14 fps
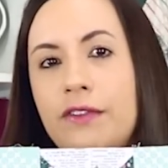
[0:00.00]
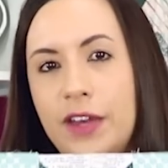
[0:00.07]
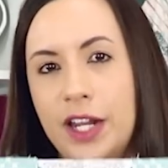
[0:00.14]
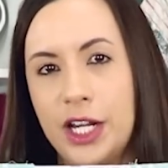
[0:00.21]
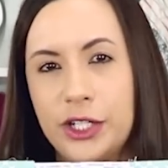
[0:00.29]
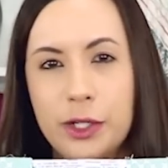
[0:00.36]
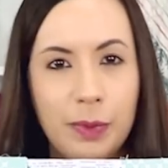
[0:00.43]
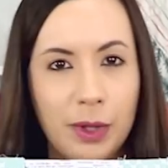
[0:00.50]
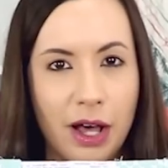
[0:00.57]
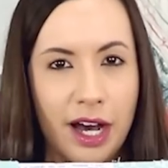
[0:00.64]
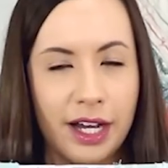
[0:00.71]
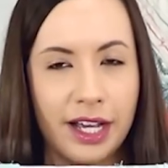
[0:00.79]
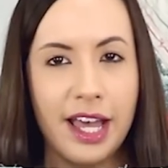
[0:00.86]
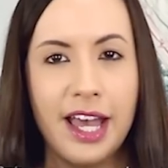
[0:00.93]
finished
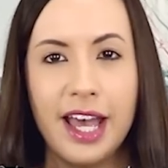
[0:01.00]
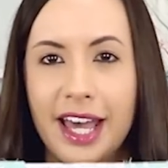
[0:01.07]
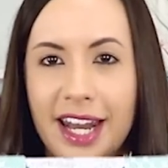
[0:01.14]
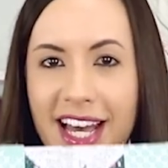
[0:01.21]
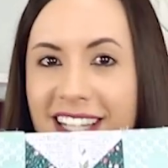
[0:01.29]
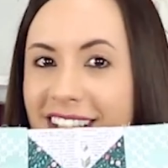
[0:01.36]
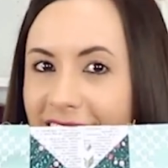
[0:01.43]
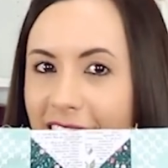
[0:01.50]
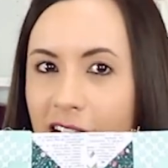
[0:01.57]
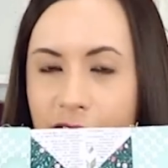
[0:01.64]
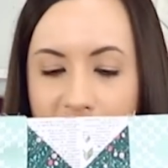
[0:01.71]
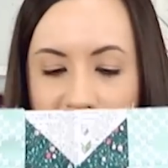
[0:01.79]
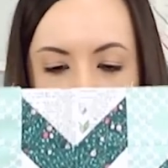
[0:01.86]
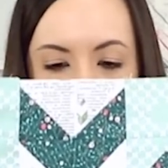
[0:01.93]
block, and I
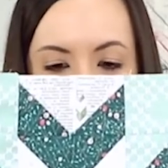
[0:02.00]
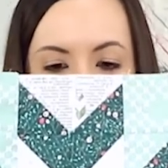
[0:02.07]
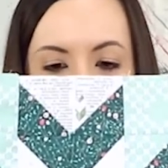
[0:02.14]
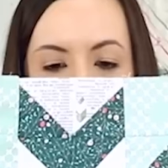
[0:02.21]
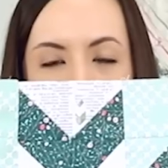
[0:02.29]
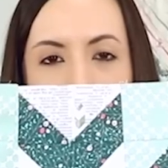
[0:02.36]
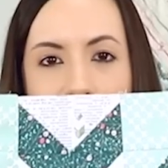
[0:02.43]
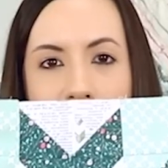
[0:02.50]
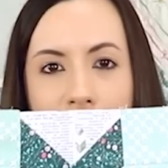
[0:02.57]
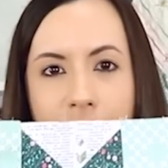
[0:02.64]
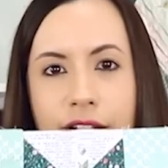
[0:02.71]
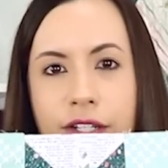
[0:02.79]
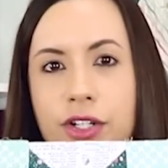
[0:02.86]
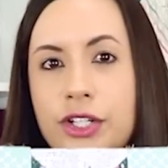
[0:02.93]
love these jumbo
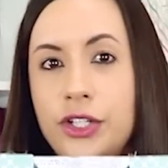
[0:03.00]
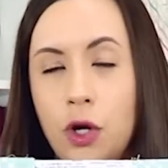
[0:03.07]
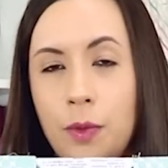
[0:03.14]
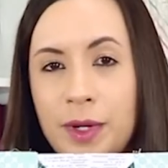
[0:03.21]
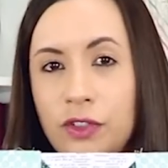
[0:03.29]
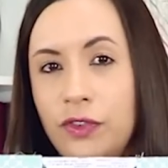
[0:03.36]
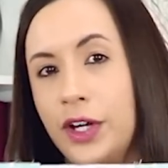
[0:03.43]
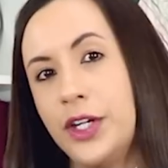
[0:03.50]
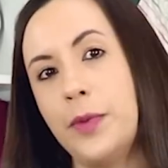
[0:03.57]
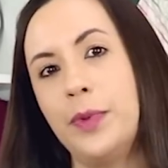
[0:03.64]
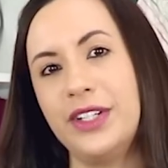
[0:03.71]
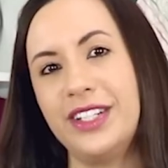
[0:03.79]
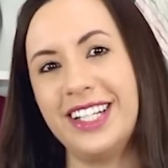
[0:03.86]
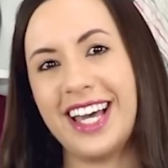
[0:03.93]
blocks. They're so much fun to
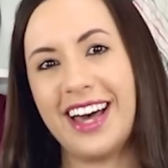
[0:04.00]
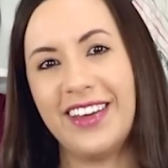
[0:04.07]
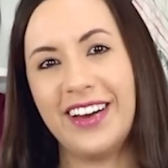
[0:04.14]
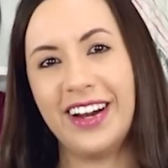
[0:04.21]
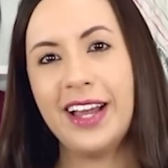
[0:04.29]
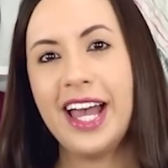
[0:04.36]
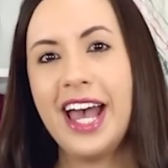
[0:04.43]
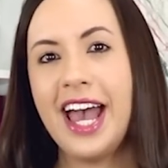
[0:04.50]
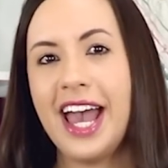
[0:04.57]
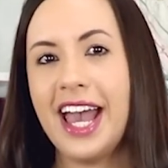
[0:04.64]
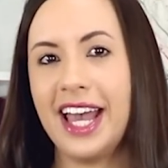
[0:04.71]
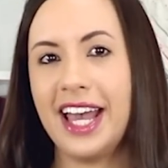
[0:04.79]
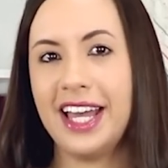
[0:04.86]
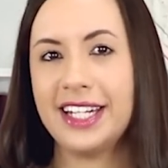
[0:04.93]
put together,
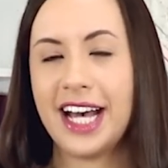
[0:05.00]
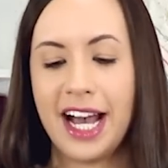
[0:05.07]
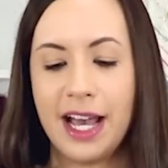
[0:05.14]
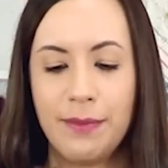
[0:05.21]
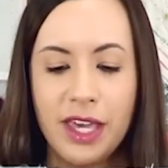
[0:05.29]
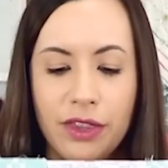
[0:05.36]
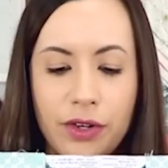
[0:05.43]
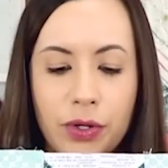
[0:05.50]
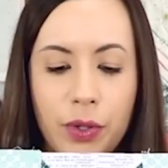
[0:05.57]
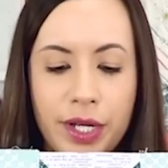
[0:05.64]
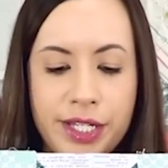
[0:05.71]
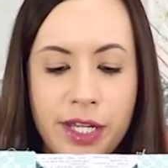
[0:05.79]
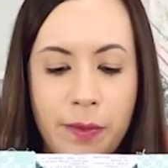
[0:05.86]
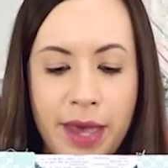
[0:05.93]
and I'm either
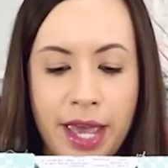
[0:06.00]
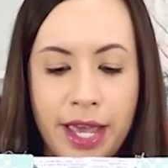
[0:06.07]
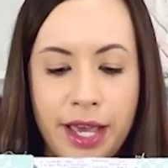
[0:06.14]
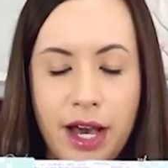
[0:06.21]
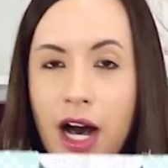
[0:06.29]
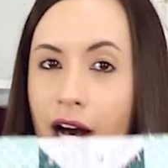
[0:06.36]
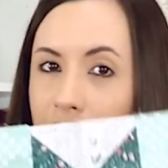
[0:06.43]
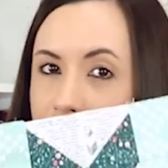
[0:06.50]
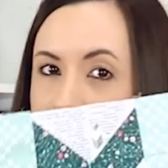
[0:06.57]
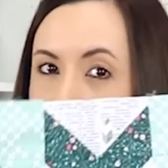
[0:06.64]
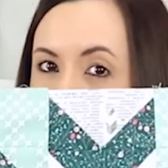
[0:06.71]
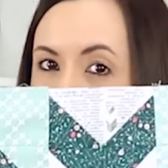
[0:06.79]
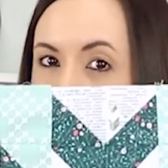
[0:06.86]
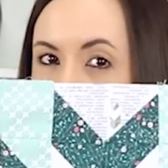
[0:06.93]
going to make a
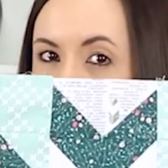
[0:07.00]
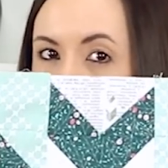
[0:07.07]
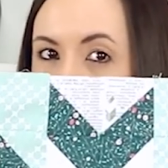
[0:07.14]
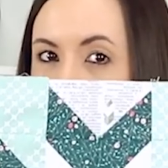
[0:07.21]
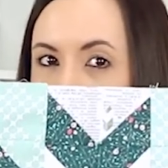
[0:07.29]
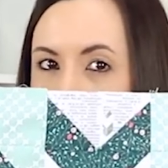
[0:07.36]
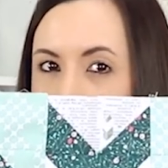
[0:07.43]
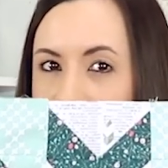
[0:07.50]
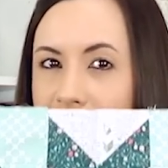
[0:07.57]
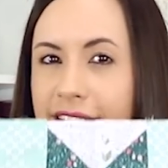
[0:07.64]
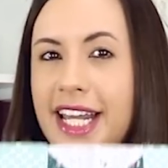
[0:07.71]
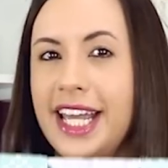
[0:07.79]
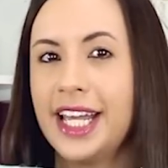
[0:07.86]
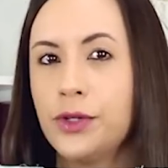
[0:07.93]
holiday pillow out of
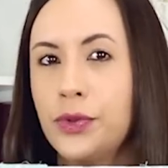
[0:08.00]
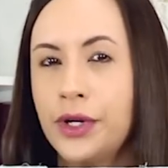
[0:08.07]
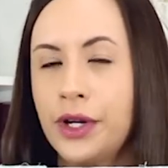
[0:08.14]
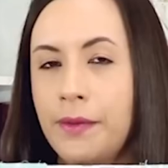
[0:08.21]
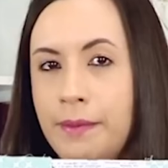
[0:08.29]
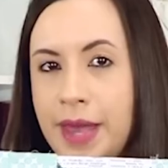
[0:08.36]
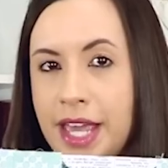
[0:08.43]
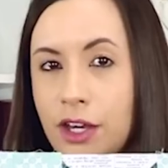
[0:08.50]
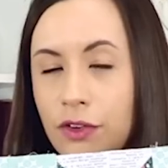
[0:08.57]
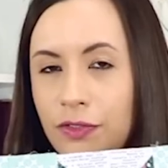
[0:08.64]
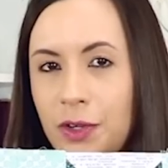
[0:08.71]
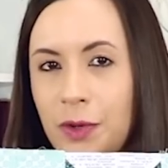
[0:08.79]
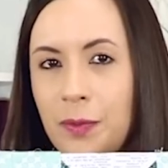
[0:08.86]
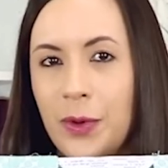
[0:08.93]
this and or make a
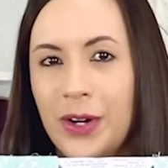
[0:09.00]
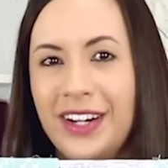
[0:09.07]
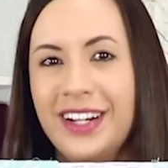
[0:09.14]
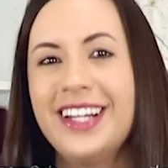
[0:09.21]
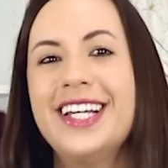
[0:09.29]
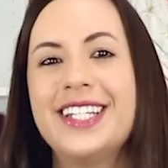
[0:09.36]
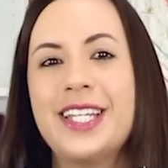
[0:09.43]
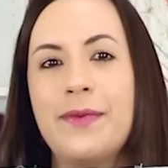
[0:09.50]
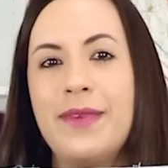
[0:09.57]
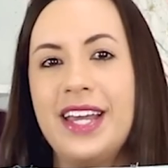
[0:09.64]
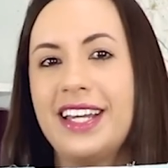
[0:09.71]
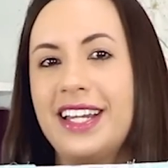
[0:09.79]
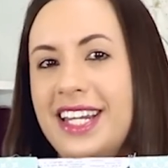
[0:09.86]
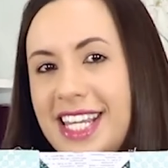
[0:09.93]
few more to
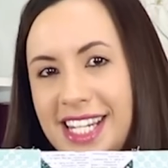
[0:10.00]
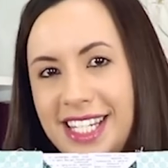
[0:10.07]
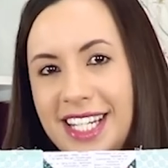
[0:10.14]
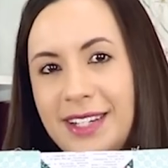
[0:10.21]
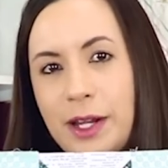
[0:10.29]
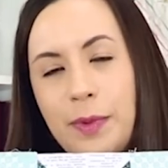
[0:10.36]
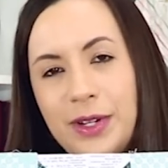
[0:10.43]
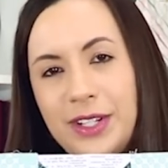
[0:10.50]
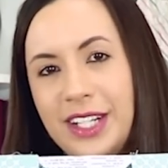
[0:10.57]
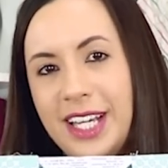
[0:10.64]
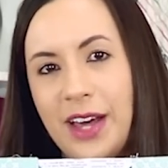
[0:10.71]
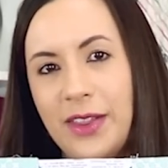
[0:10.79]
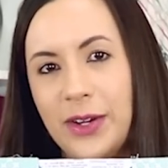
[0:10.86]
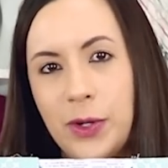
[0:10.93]
make an easy to put
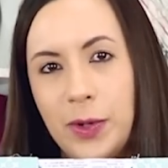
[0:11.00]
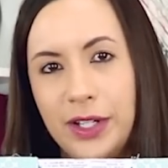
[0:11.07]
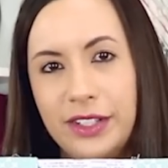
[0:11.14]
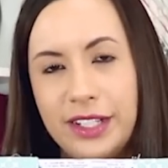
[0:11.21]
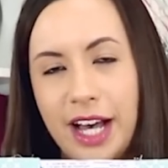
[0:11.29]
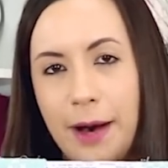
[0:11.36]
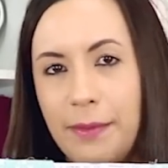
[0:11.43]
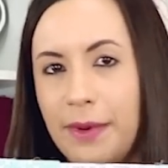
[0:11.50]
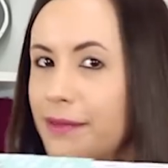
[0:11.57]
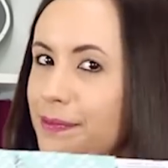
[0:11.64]
together quilt top.